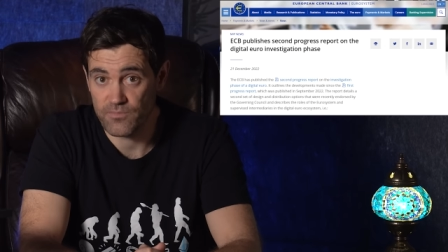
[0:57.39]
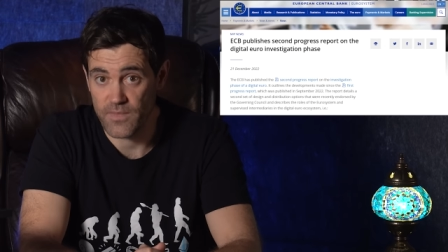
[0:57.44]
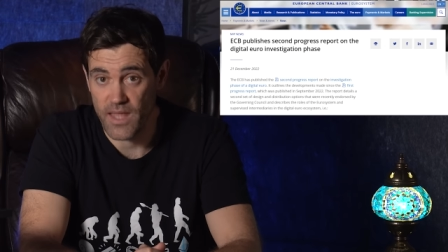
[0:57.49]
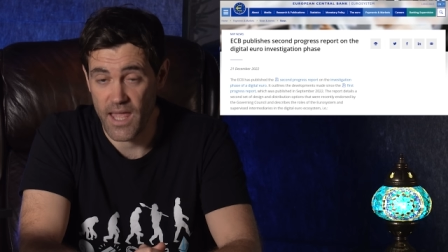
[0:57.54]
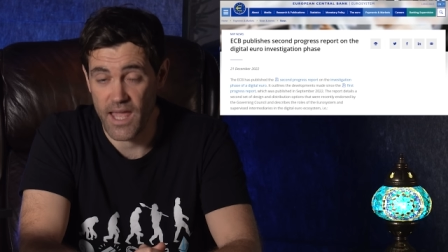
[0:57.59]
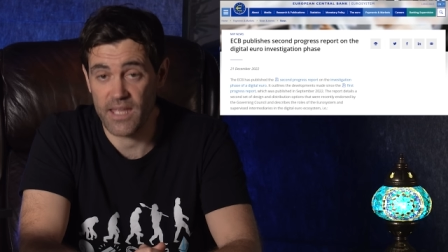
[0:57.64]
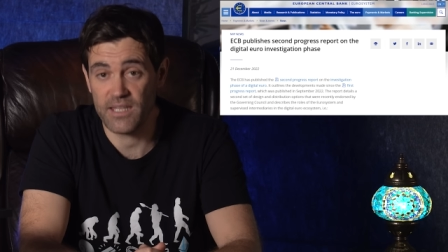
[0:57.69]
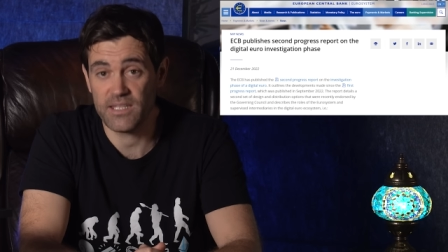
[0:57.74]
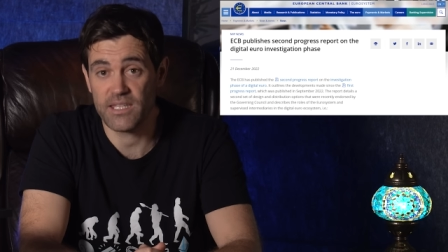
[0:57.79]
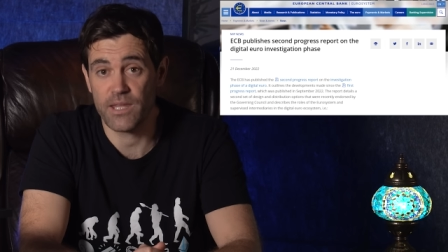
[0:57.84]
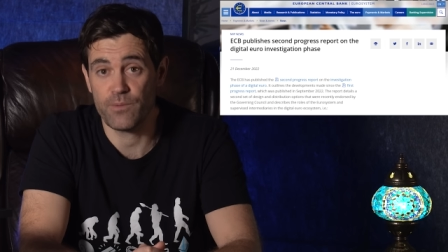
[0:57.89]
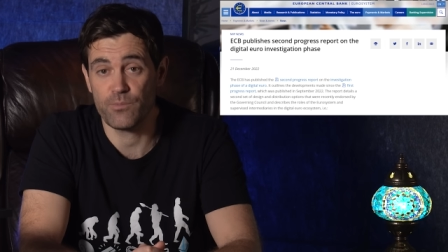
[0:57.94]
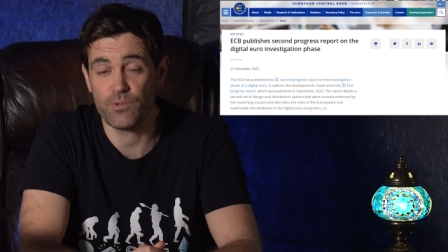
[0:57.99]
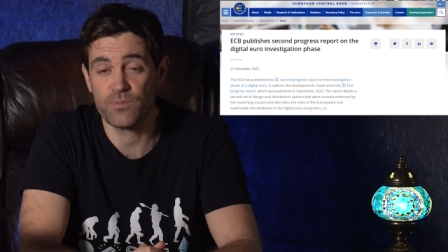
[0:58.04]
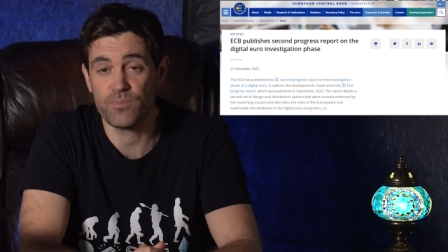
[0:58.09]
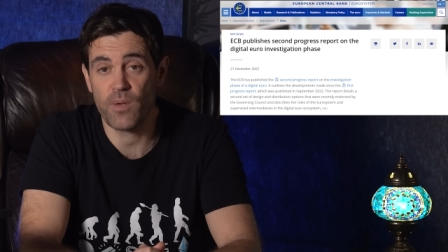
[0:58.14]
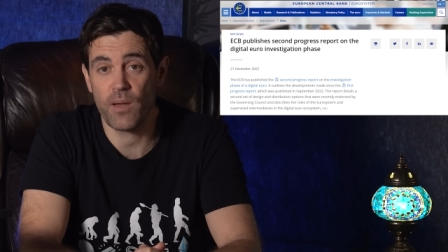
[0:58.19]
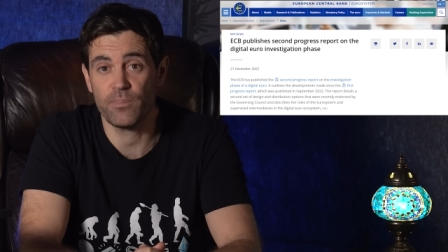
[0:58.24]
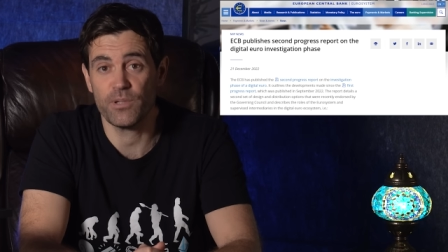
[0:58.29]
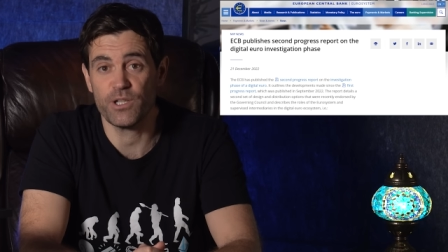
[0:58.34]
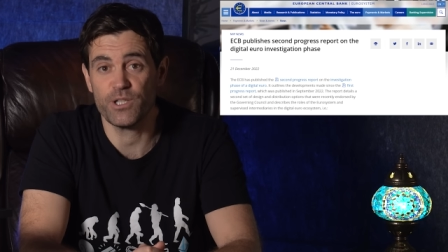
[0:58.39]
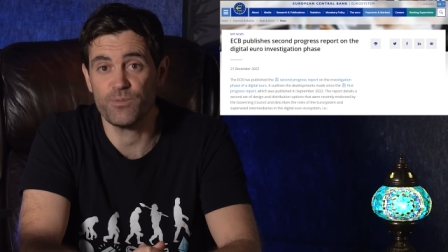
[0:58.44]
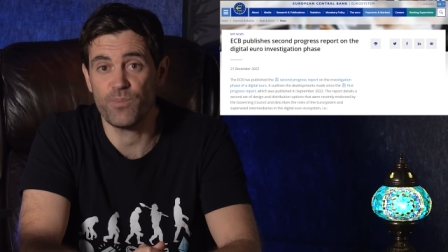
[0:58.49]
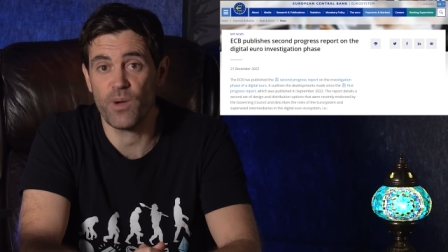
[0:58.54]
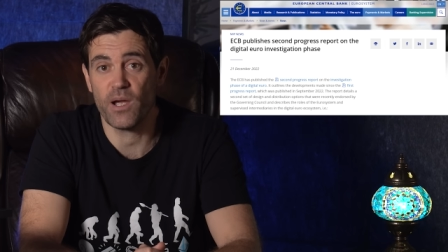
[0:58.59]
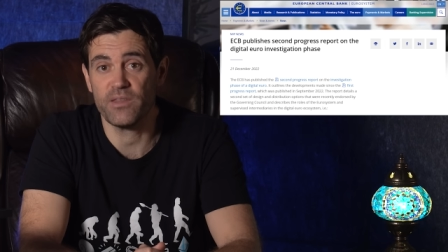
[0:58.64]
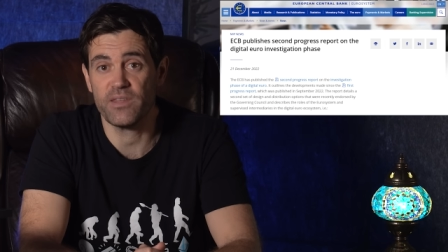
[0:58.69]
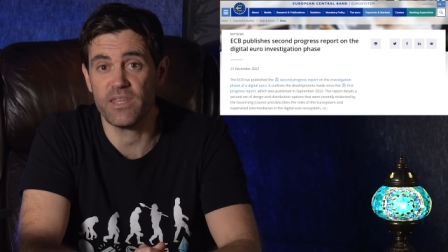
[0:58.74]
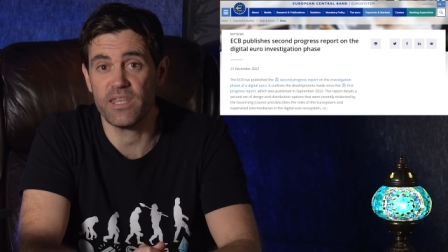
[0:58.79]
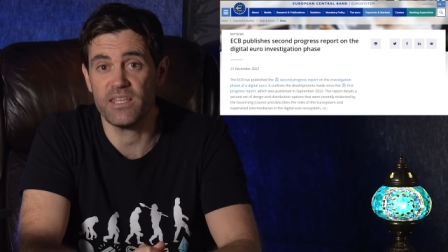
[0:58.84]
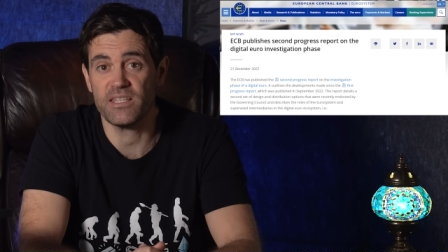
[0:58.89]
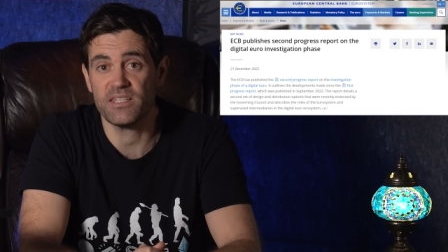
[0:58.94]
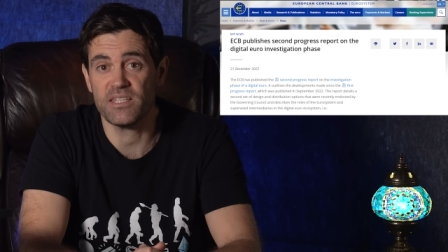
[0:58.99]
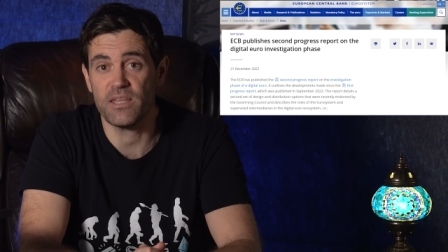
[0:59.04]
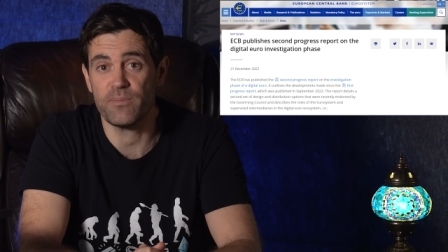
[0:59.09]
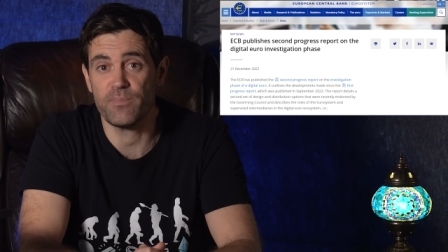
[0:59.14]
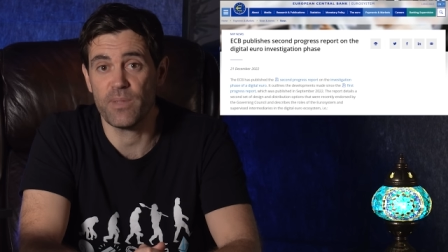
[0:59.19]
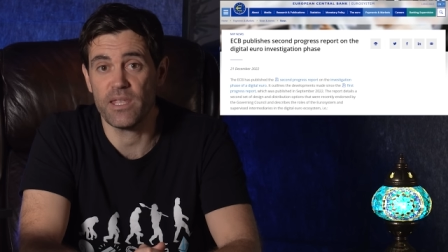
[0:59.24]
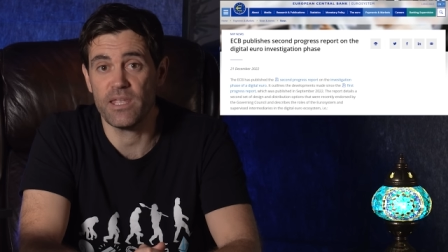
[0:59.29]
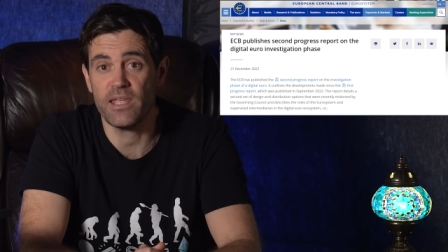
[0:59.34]
and it was published by the
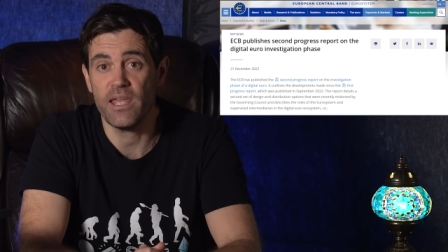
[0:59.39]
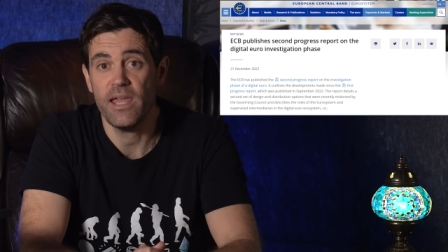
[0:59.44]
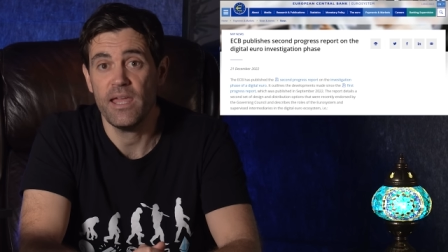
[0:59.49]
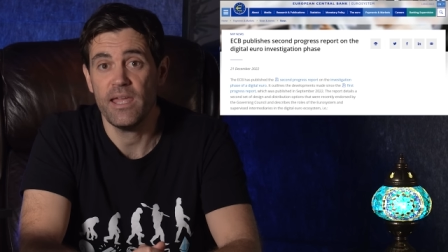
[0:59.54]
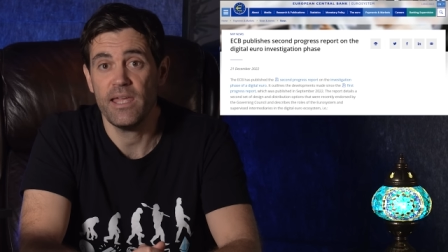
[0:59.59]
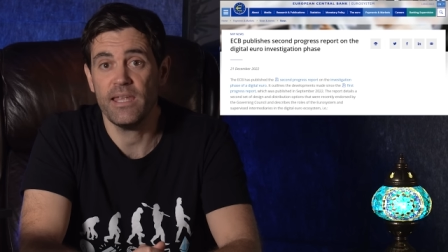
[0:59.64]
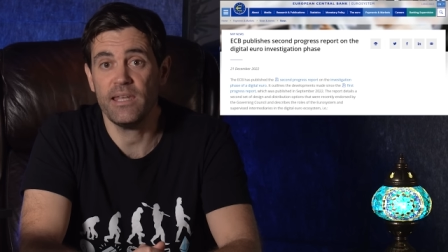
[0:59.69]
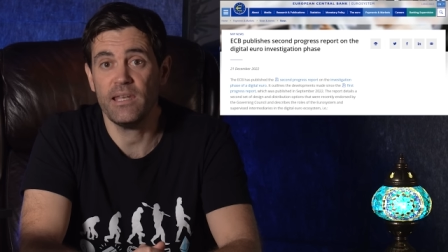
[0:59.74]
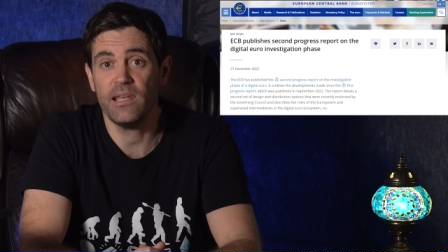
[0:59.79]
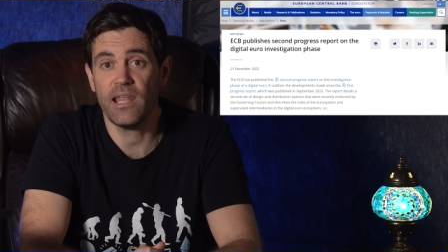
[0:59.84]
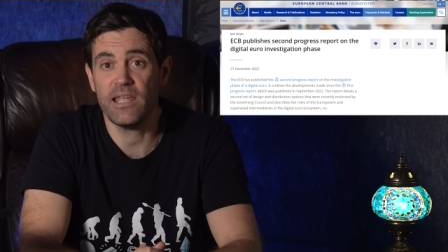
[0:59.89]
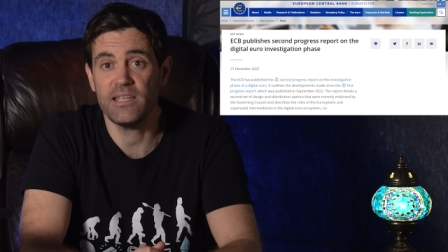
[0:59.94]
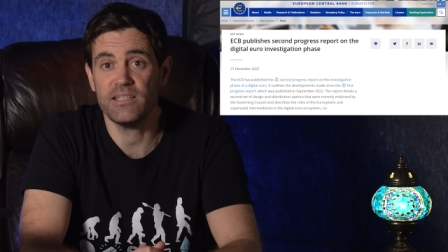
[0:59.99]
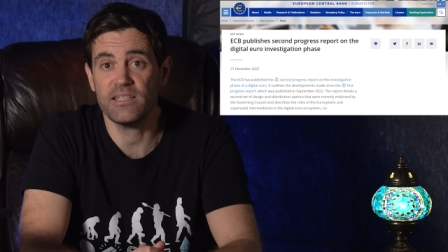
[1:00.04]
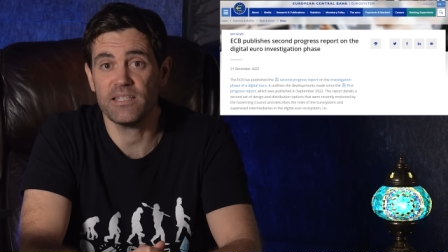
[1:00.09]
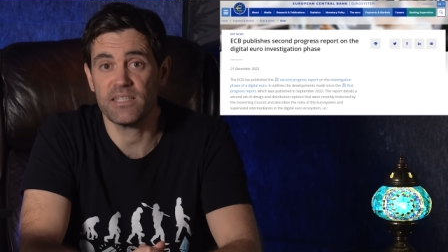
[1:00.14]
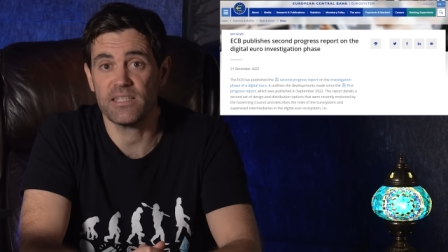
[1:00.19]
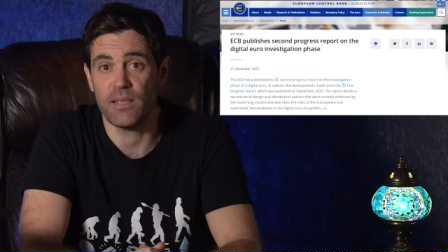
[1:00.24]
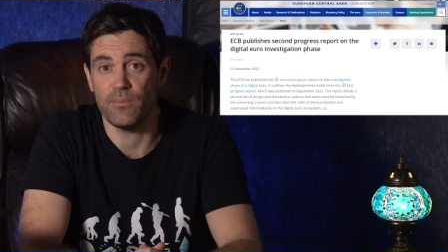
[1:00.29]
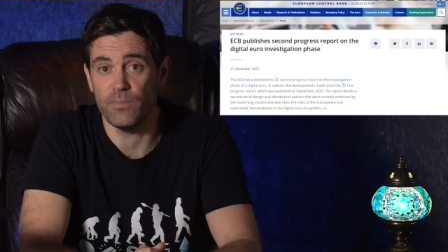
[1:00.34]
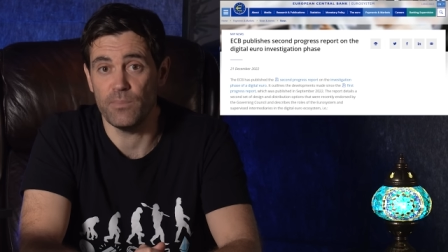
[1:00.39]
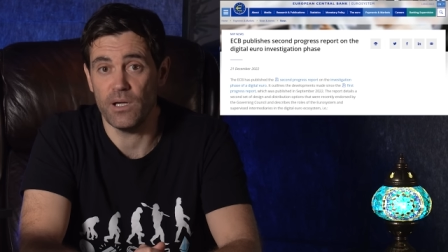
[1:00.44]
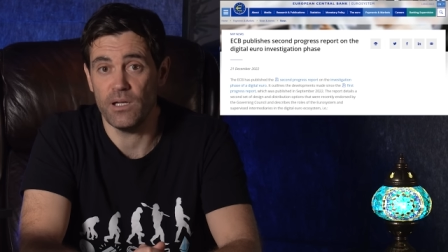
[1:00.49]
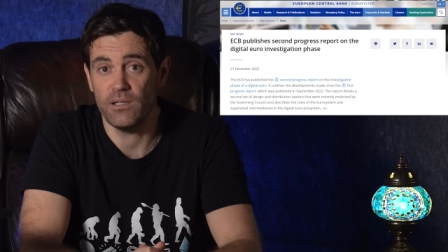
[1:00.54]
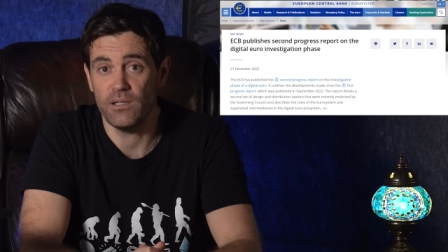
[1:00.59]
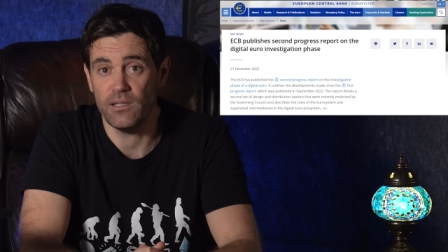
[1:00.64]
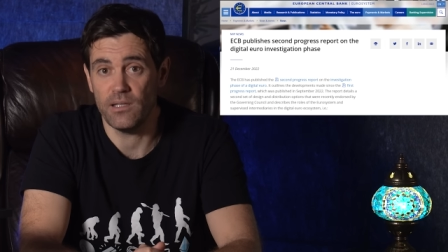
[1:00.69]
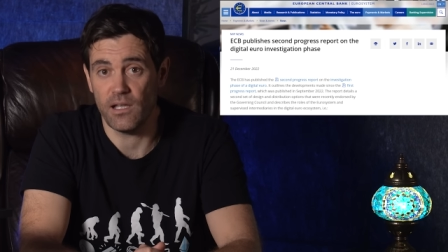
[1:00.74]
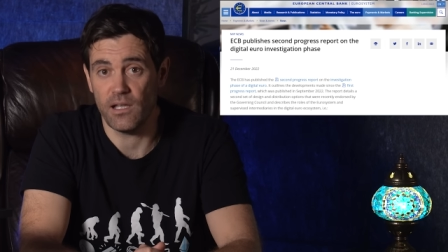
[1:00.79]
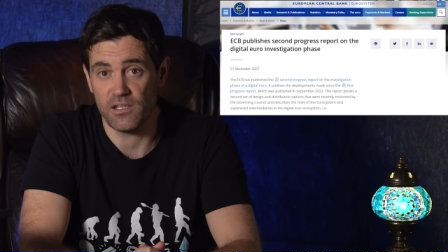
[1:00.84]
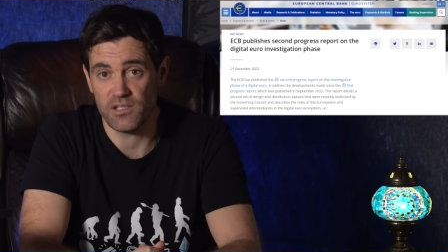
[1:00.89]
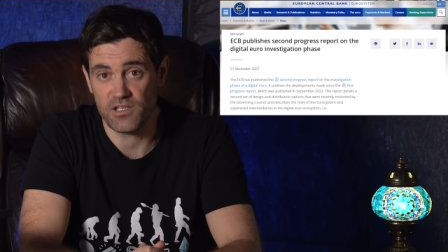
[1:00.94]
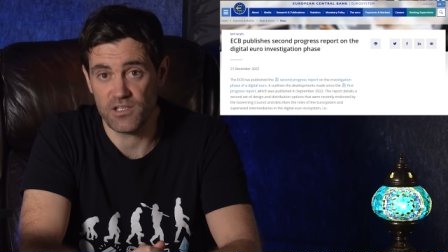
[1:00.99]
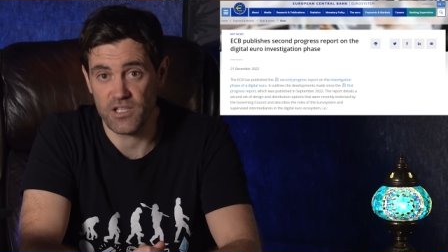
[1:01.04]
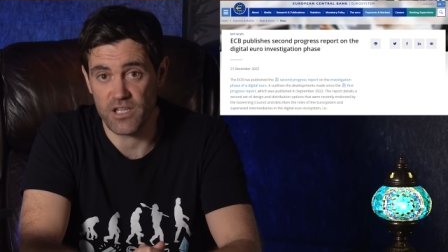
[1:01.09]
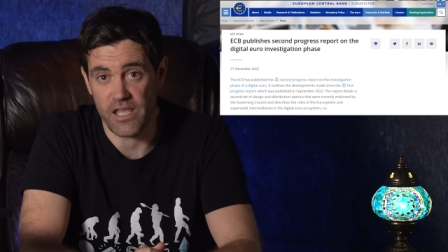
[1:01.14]
ECB in late December last